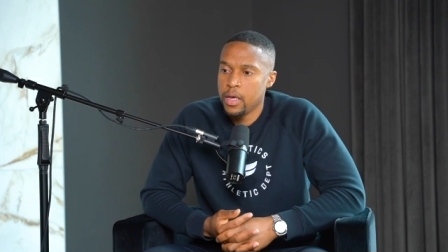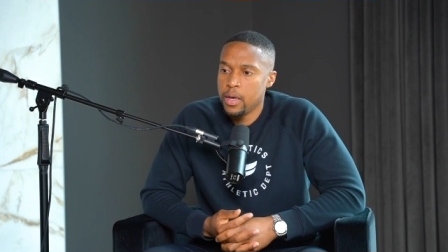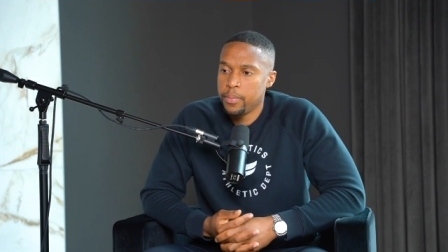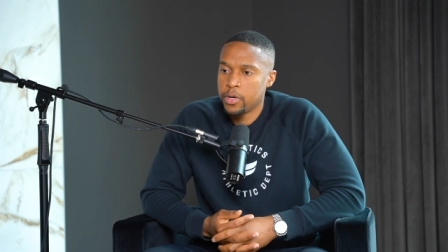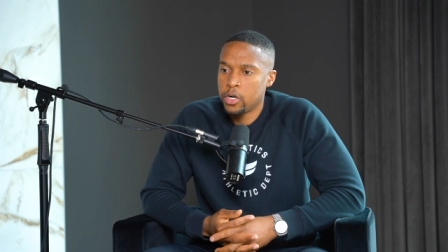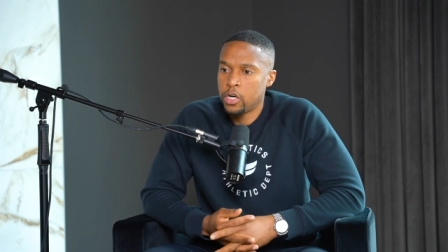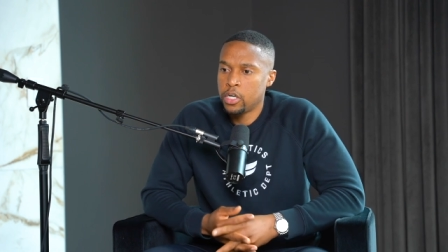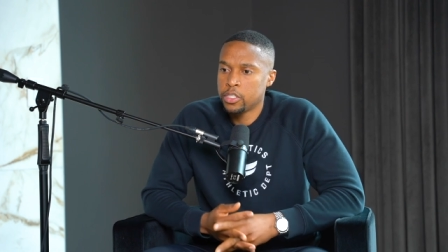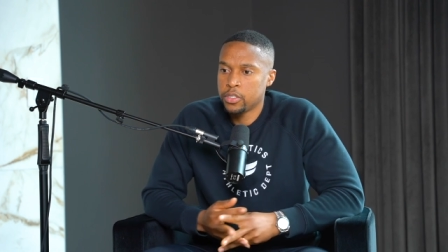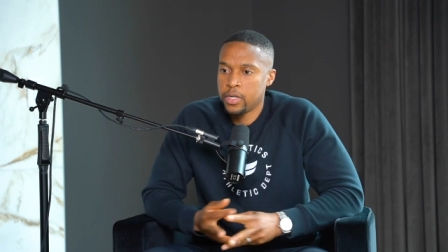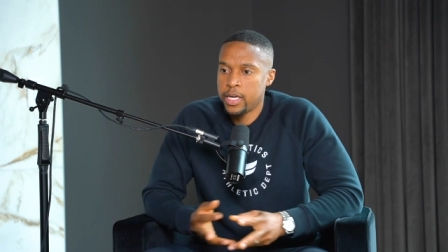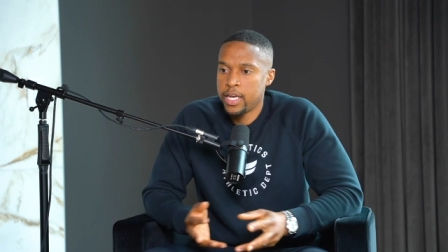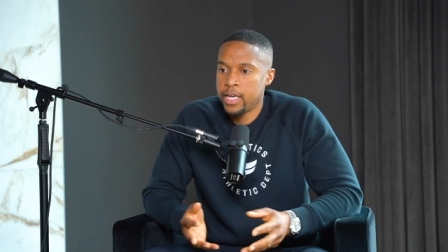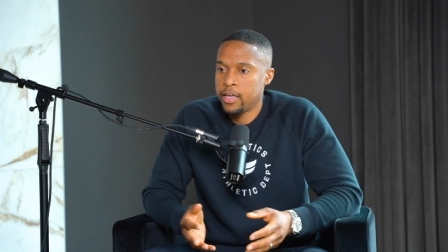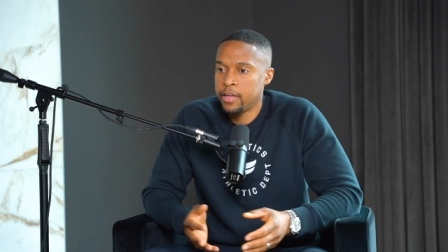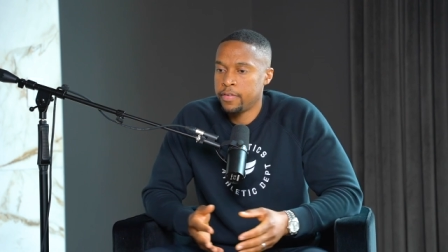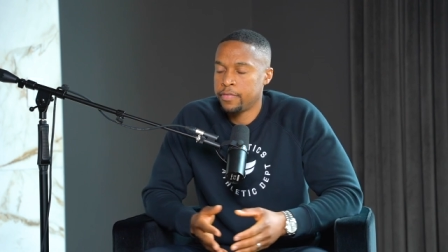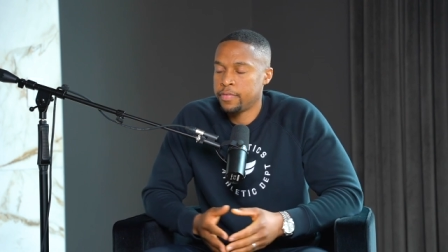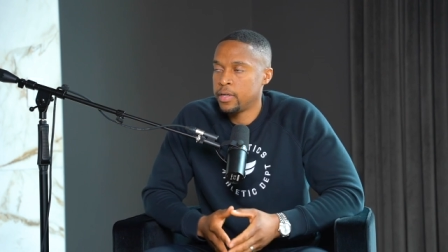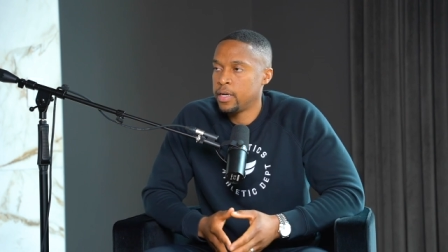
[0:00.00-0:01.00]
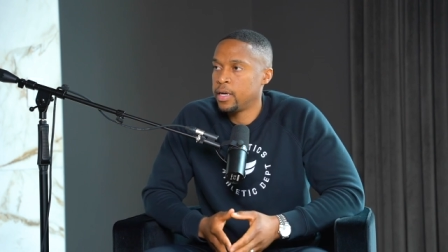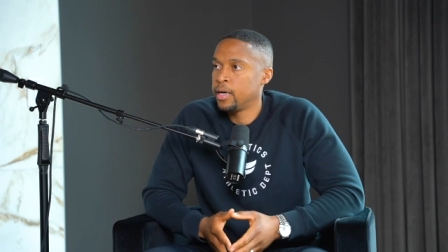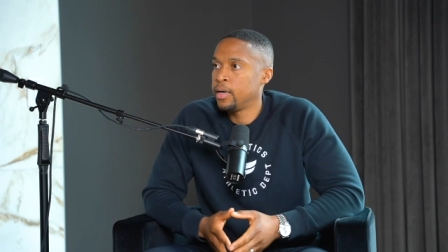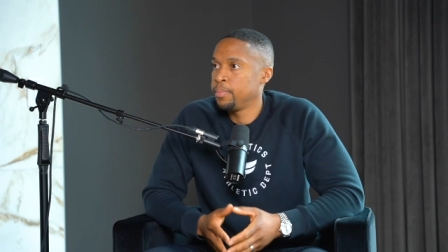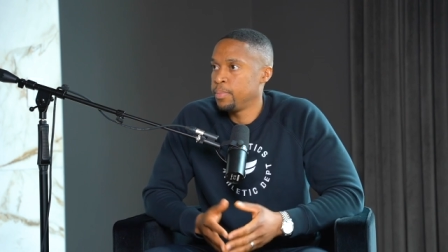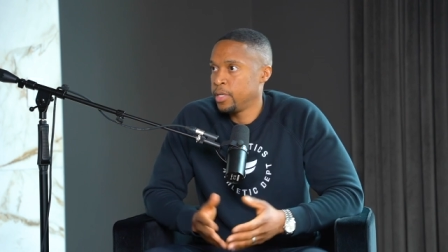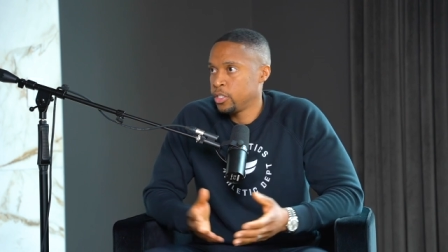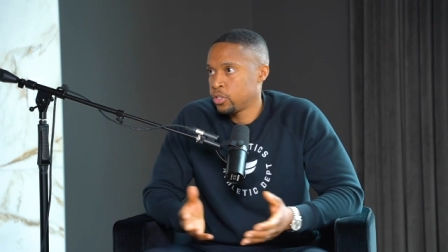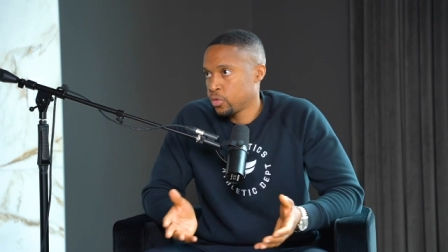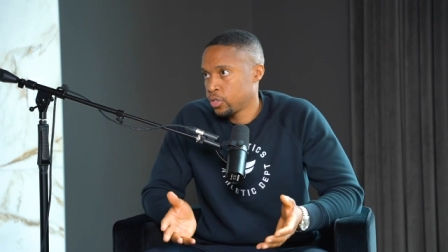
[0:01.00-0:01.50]
But I also have a
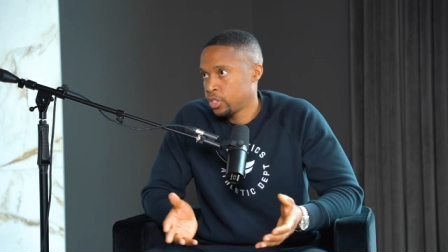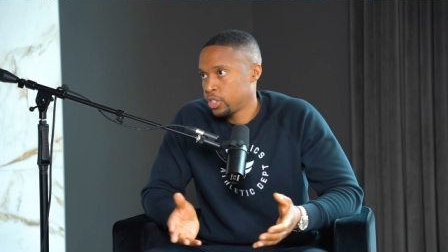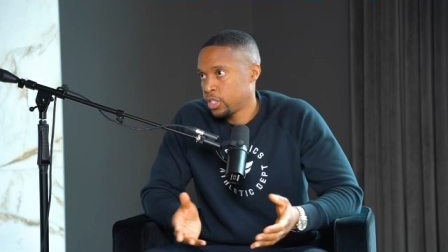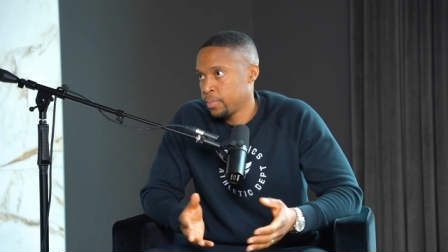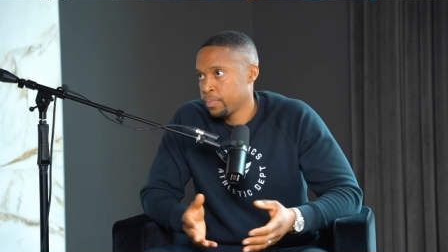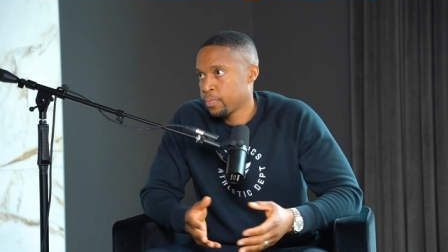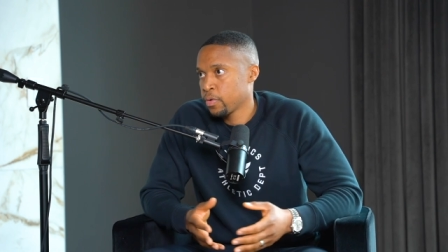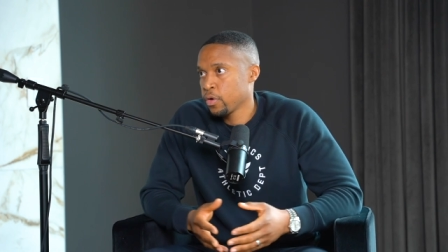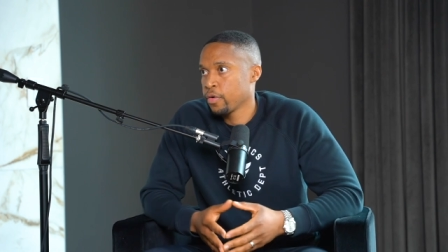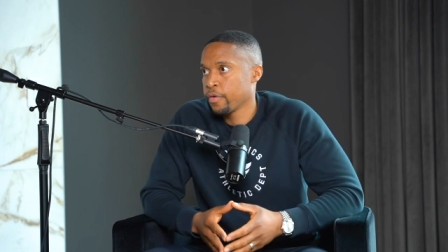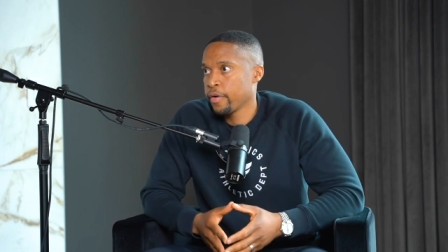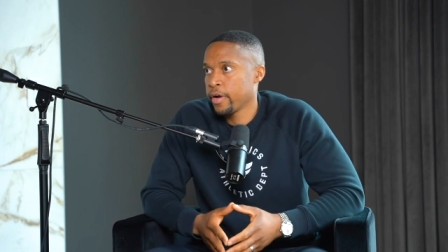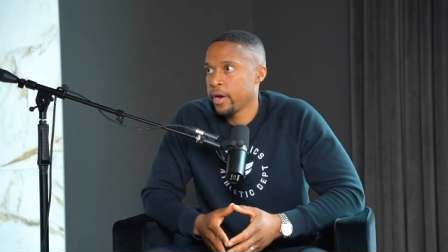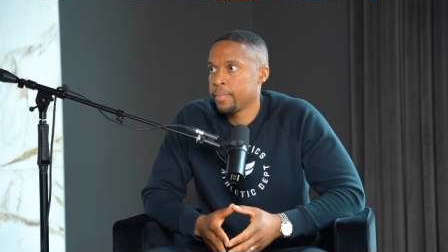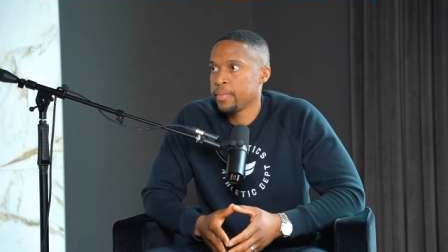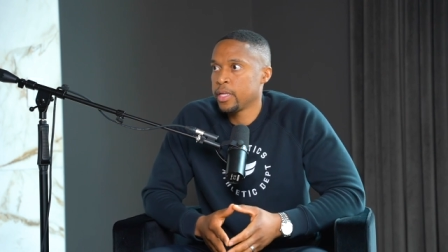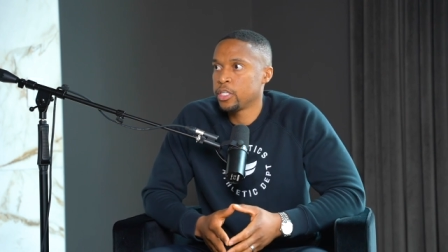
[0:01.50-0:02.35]
mentorship program